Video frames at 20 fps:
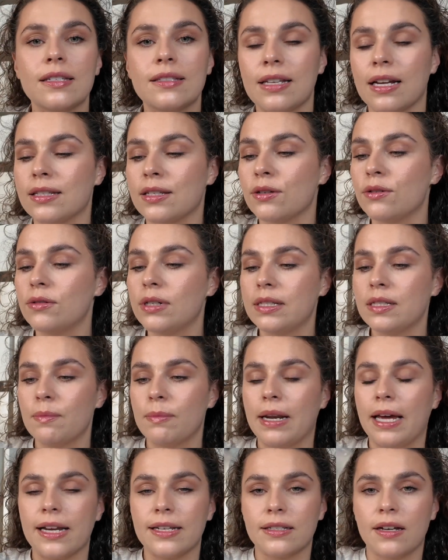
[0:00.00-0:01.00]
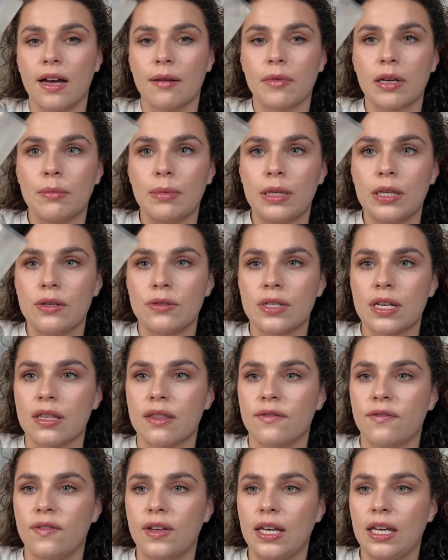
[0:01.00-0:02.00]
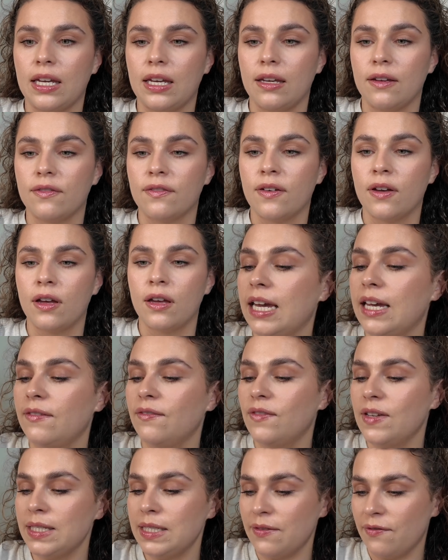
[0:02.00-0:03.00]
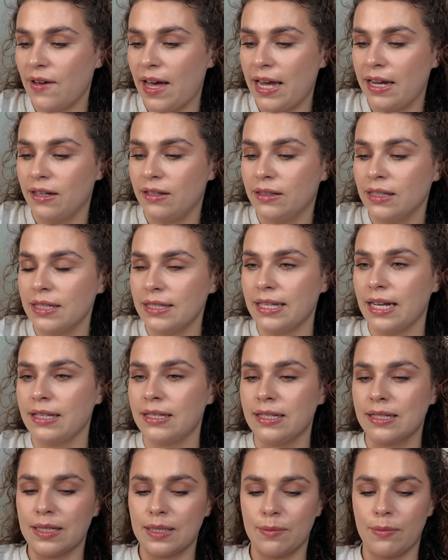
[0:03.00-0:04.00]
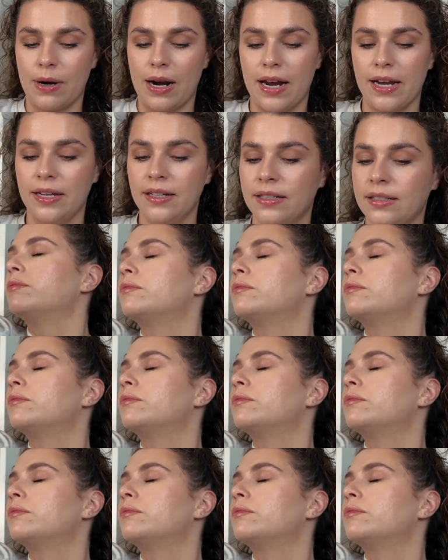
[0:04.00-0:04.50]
to set it all into place, I'm going to be using the Vive Invisiveil setting spray.